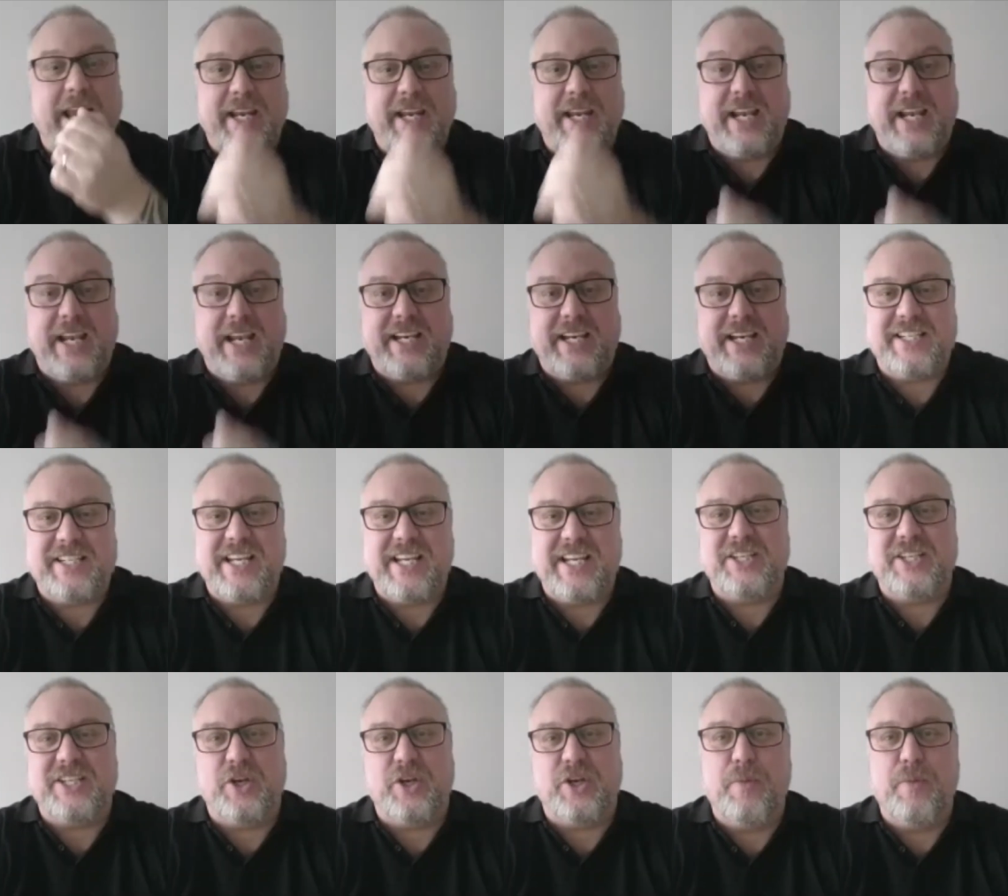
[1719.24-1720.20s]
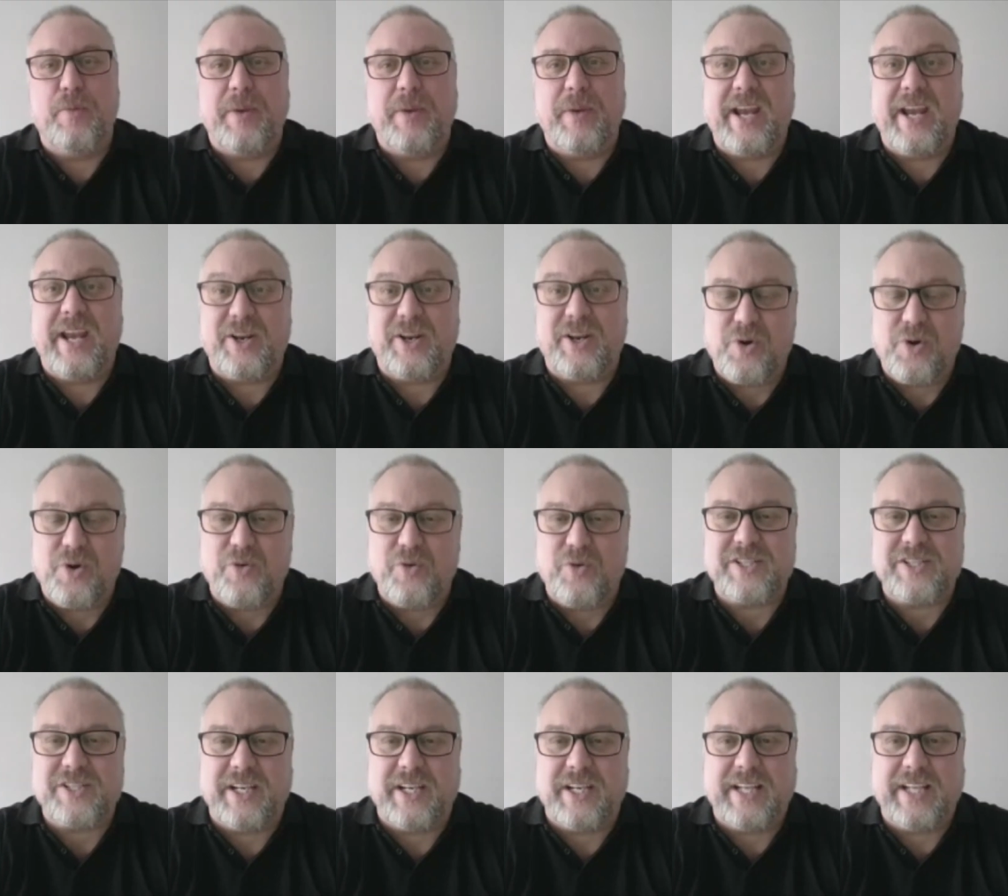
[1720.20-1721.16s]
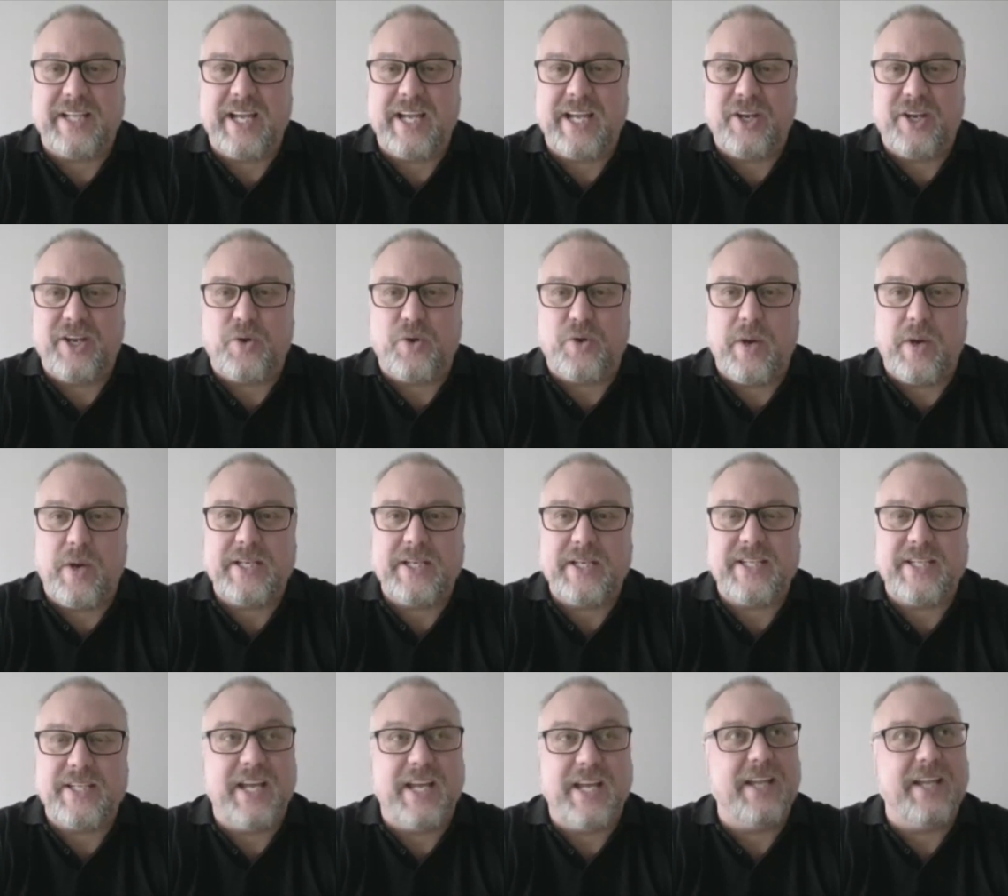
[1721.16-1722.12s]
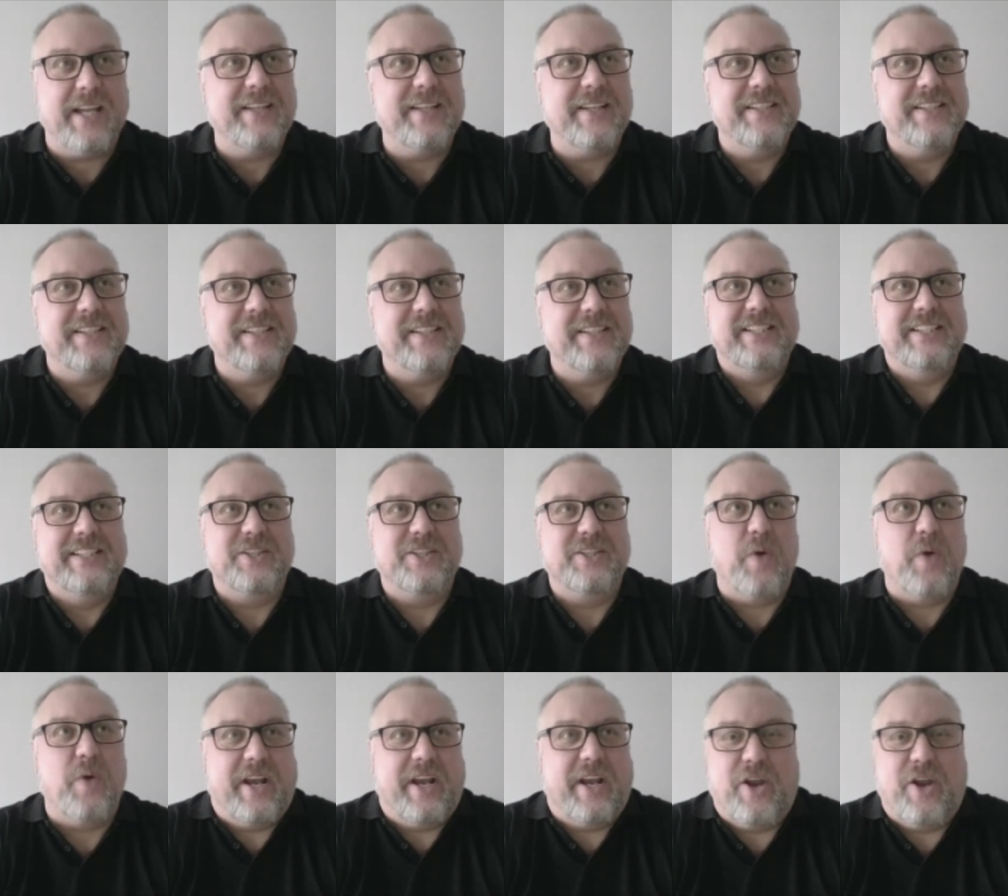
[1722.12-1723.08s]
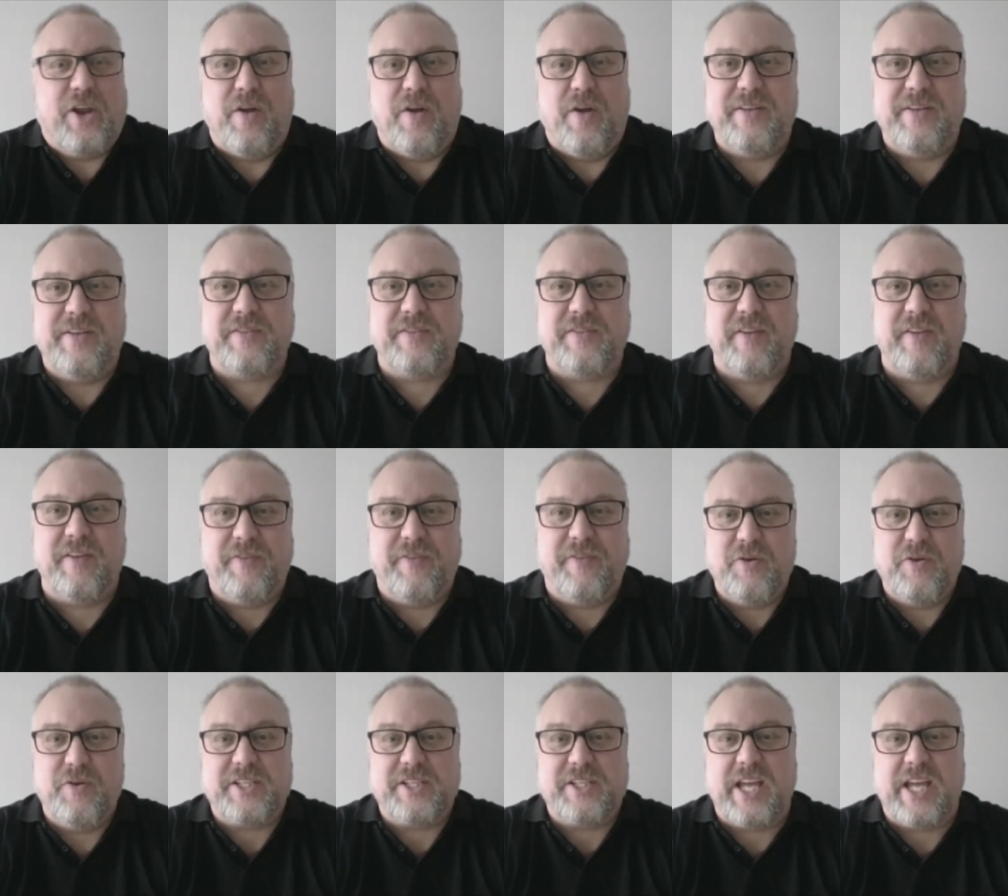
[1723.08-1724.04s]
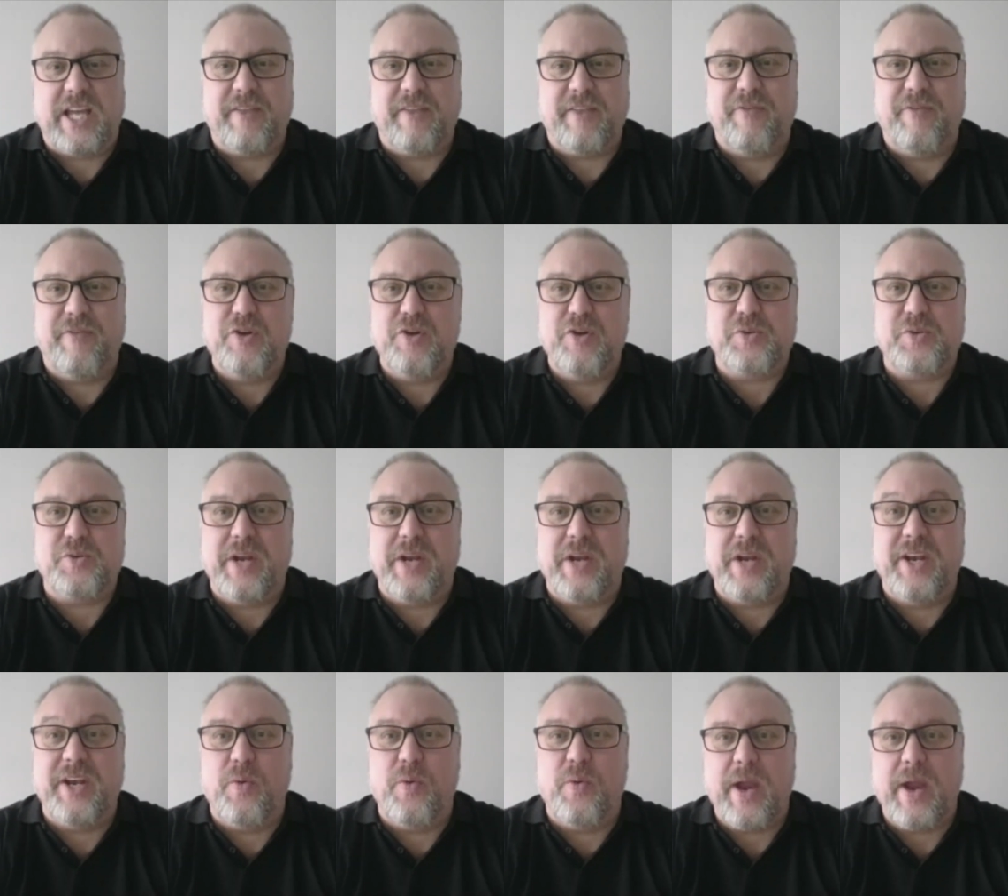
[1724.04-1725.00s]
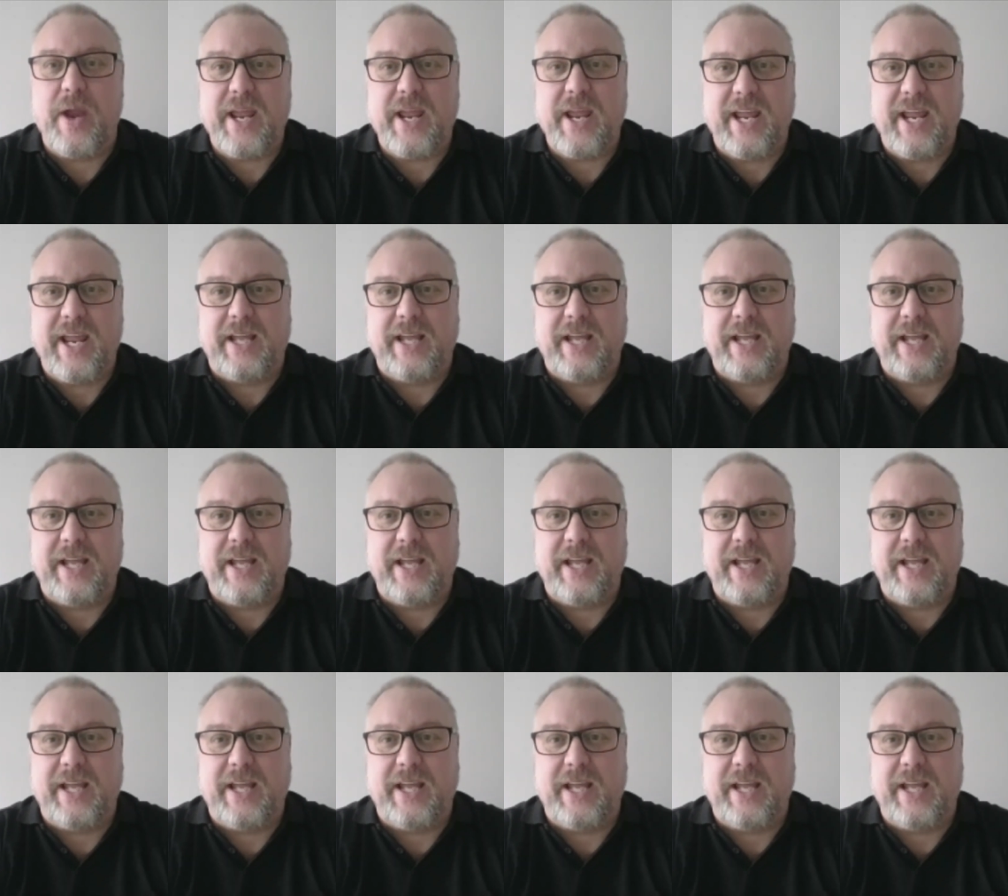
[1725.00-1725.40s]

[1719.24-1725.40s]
like you said, you know, playing a course like that, you're quite uh, quite nervous for the first get yeah, the first one underway in it.